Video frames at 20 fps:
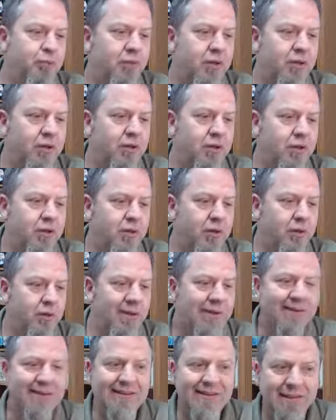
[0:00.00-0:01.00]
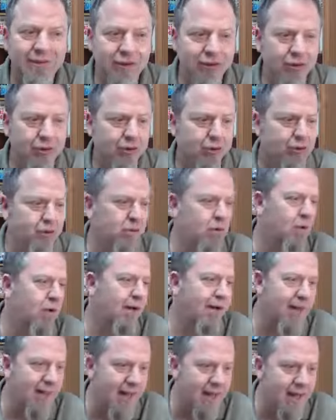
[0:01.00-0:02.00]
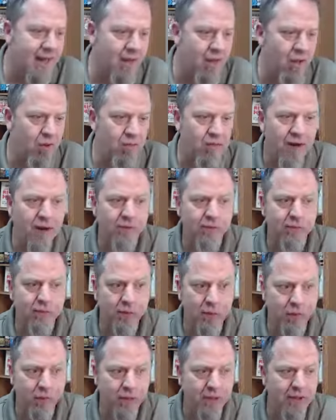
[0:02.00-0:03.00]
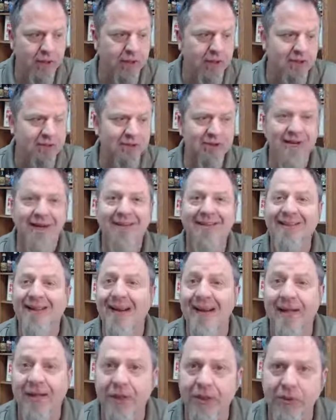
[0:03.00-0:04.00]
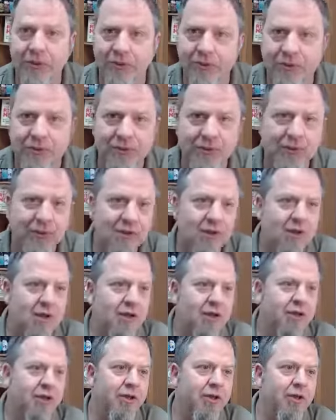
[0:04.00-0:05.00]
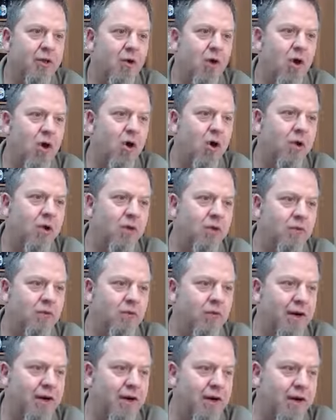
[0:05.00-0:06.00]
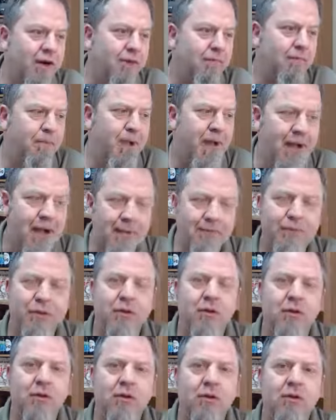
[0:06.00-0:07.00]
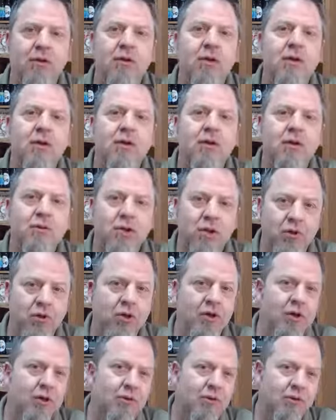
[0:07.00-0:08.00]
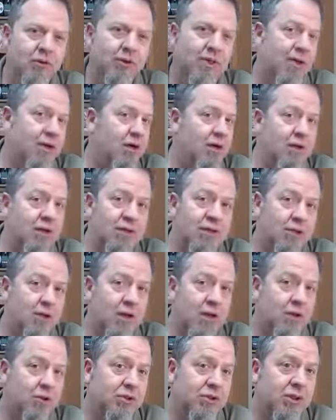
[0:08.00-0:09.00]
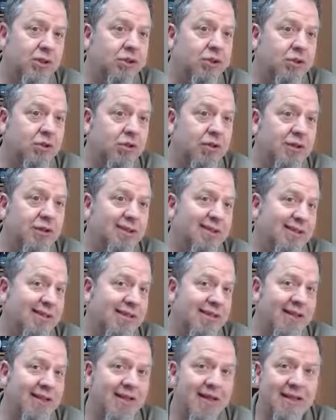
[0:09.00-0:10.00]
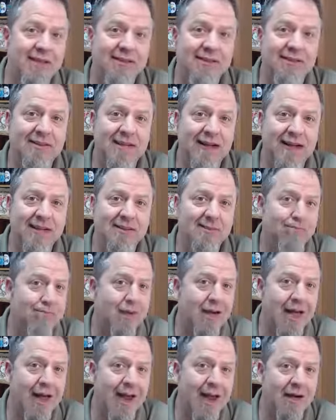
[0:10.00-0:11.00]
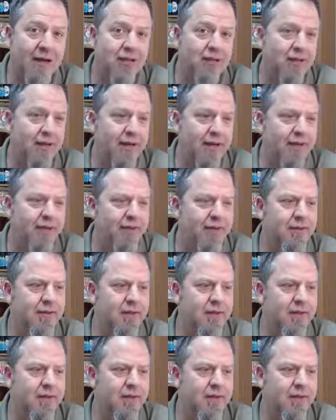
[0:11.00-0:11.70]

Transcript: you know, Accenture, L'Oreal, Ralph Lauren, Jack Daniels, you know, all very popular logos that are essentially seen as black, right?